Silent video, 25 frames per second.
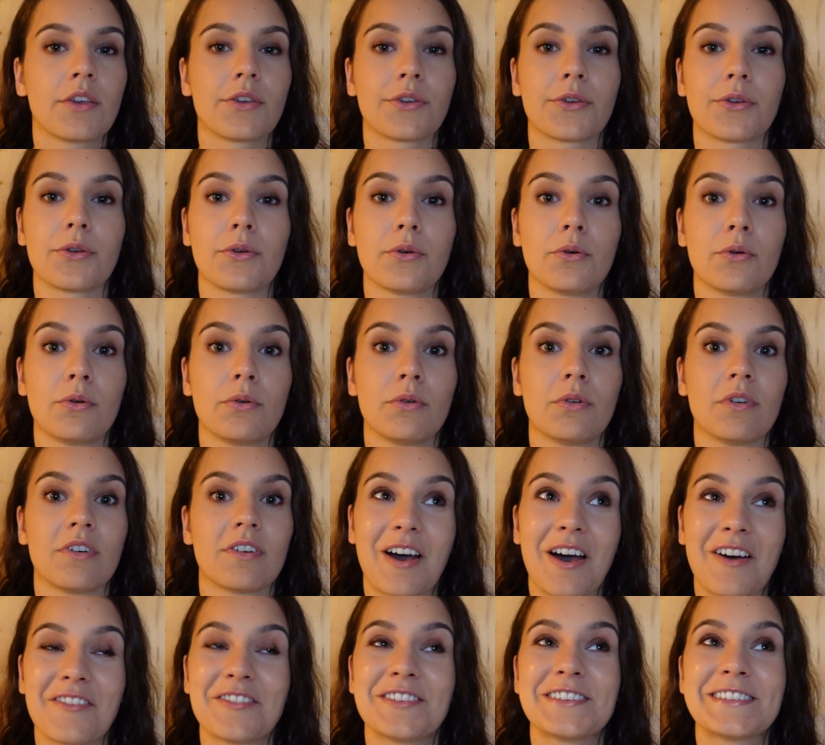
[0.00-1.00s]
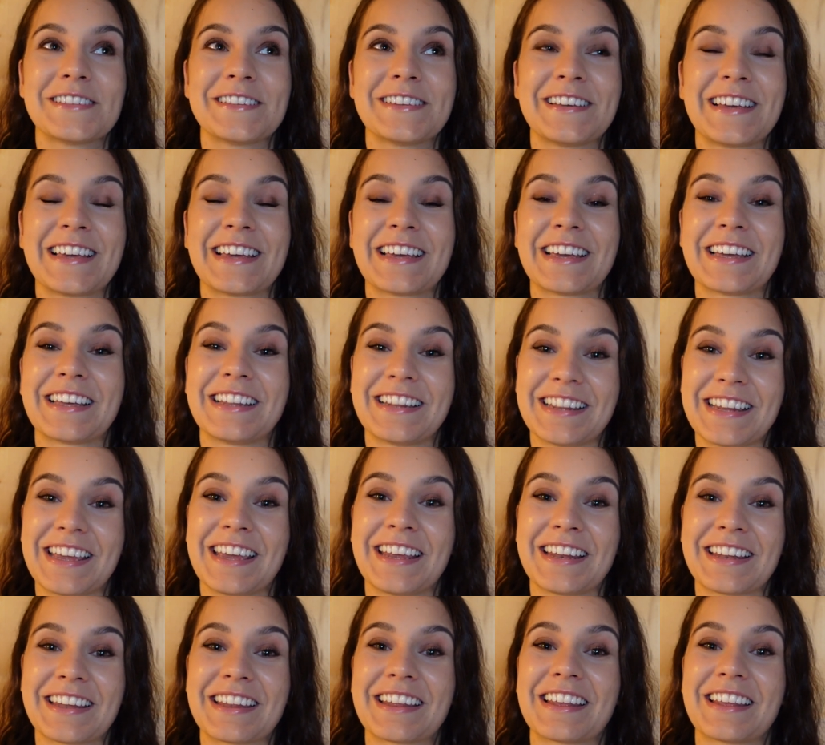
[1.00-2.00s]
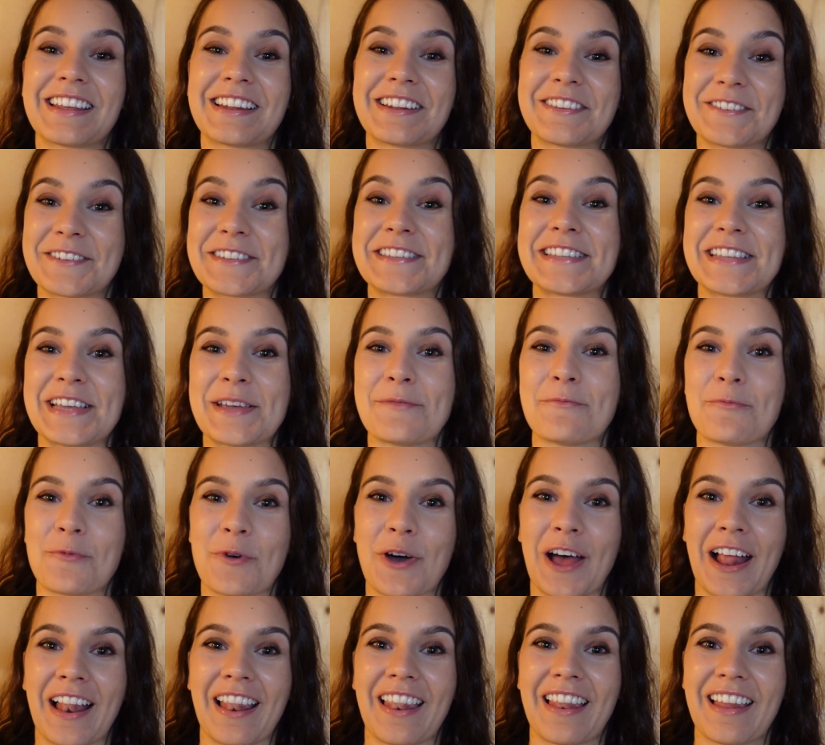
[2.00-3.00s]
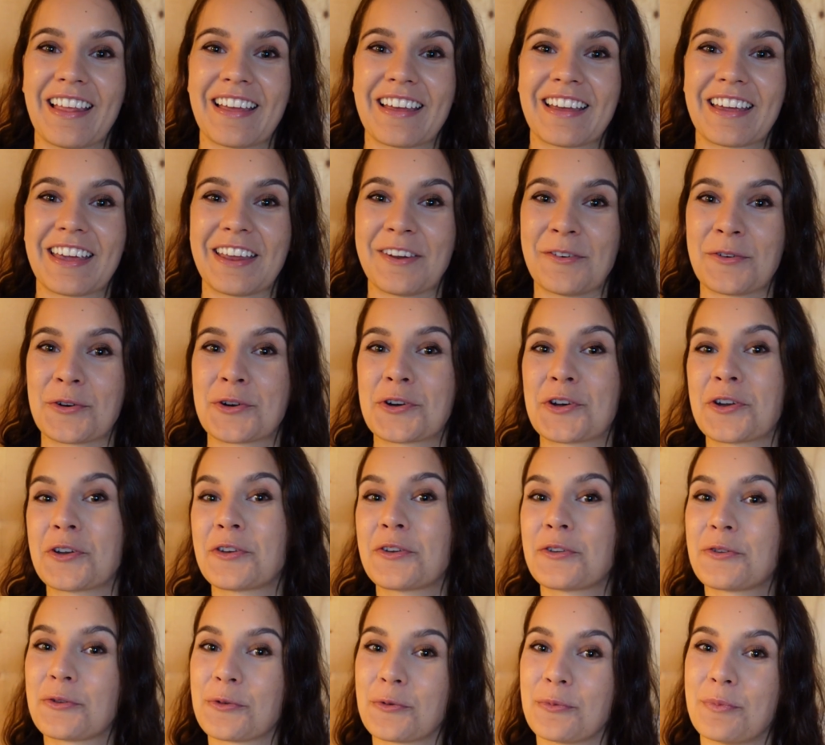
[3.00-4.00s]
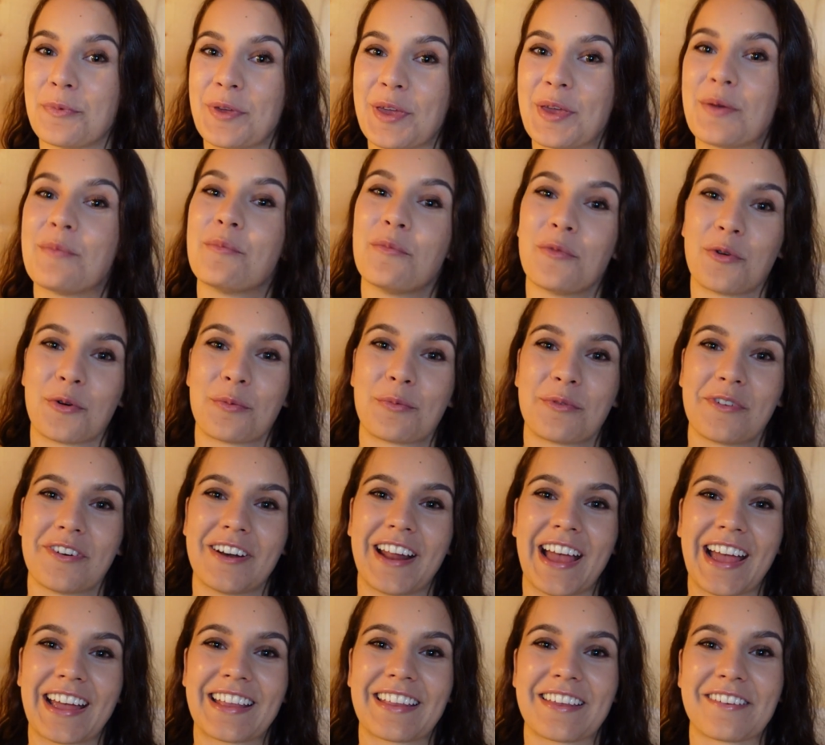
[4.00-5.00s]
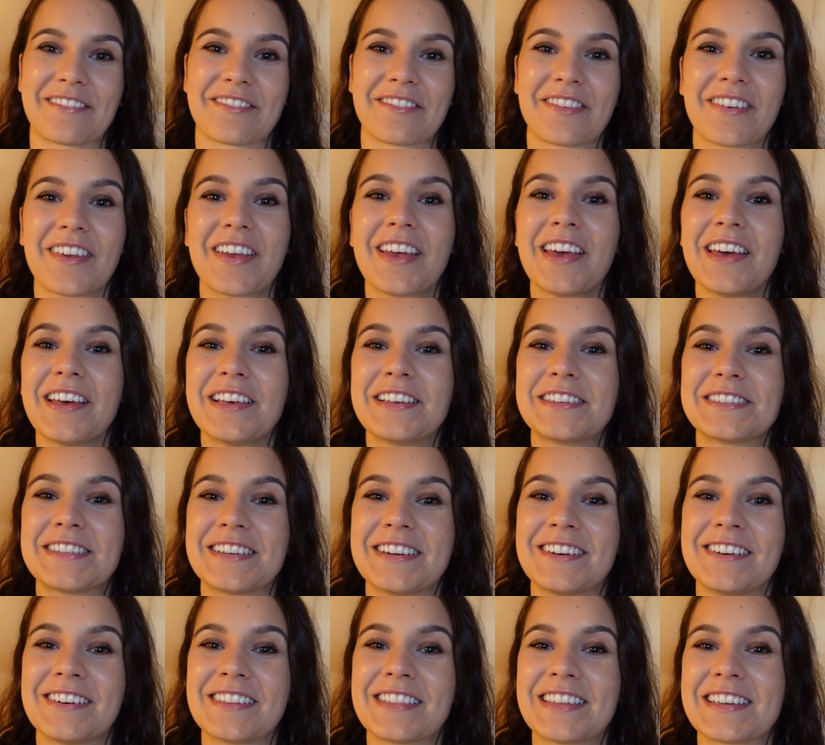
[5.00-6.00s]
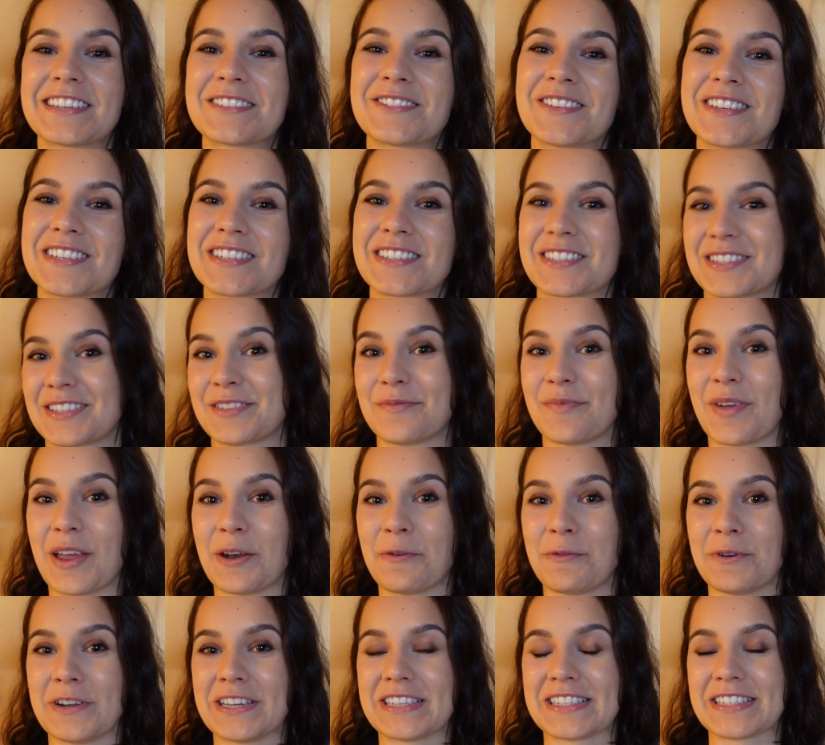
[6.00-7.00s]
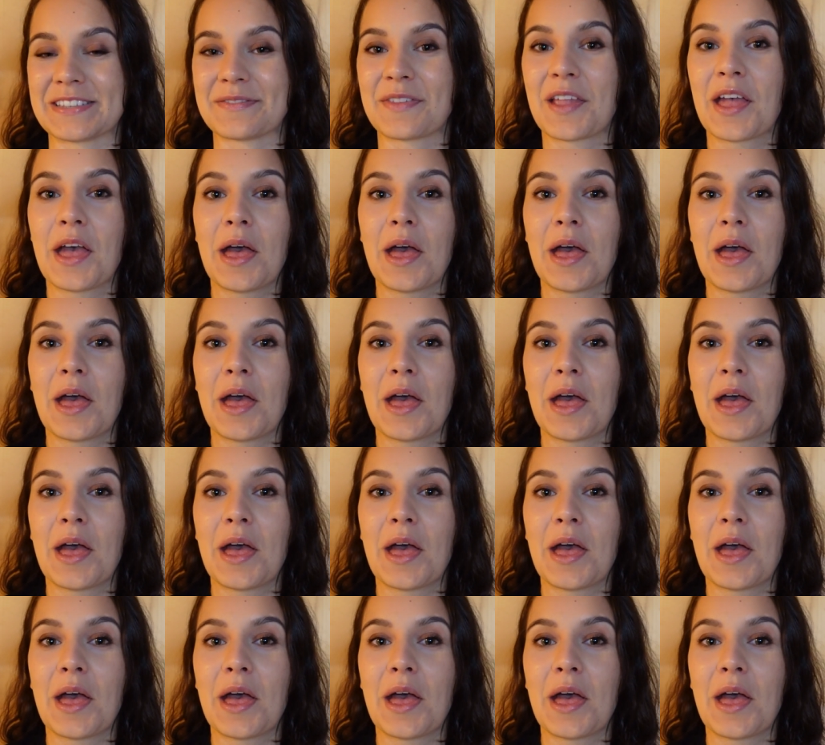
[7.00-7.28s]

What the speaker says: You obviously need to sleep well in order to be more productive. So this was the main reason.